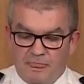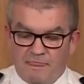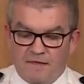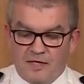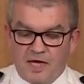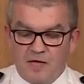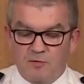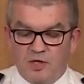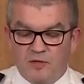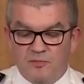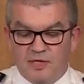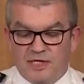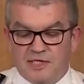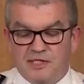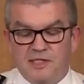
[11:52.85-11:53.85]
The neighbourhood
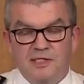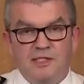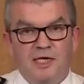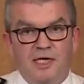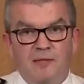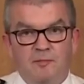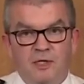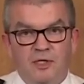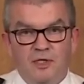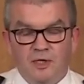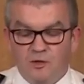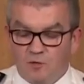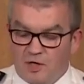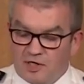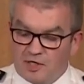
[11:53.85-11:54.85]
policing team,
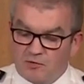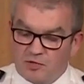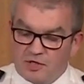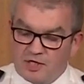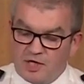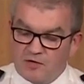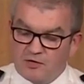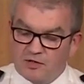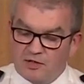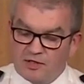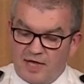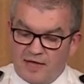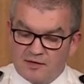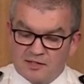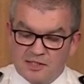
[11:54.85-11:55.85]
working with the local
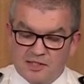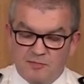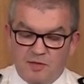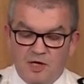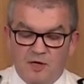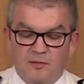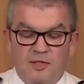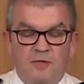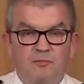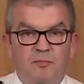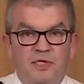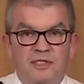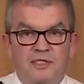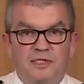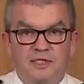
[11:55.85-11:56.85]
housing department and
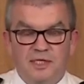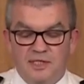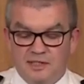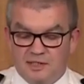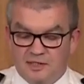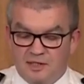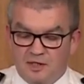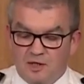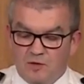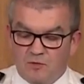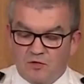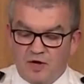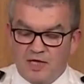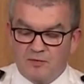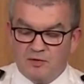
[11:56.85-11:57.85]
businesses,
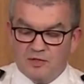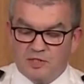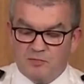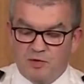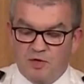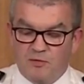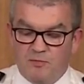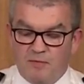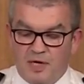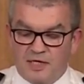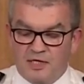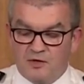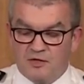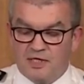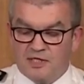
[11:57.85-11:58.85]
were able to put
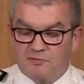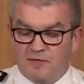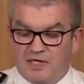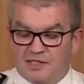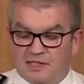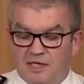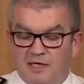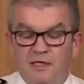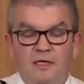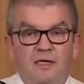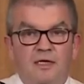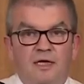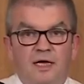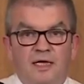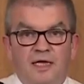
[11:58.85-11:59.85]
money on his meter
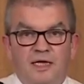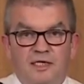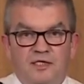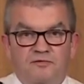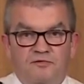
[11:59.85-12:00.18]
and get his